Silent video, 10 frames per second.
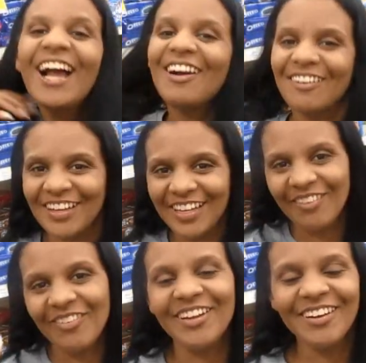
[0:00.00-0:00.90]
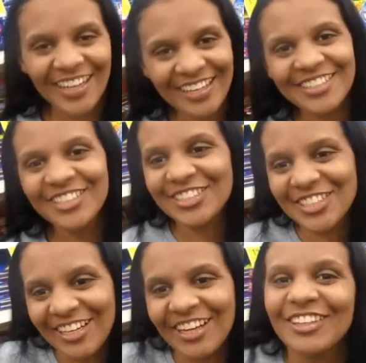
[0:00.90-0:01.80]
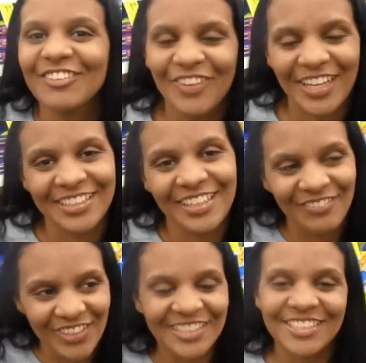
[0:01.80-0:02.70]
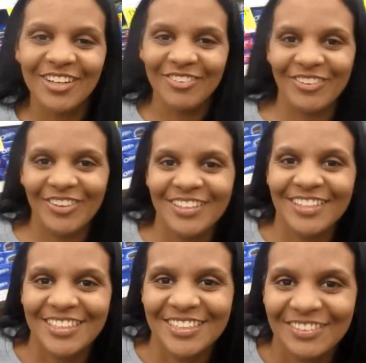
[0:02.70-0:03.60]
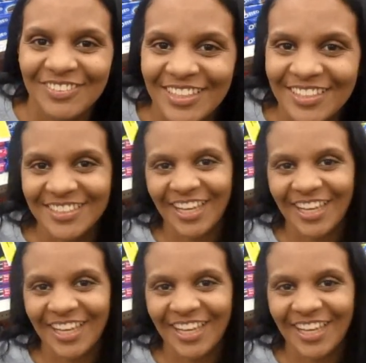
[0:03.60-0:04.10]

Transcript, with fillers: Oh, and can we go ahead and just shout out the fact that I'm inside recording at CVS?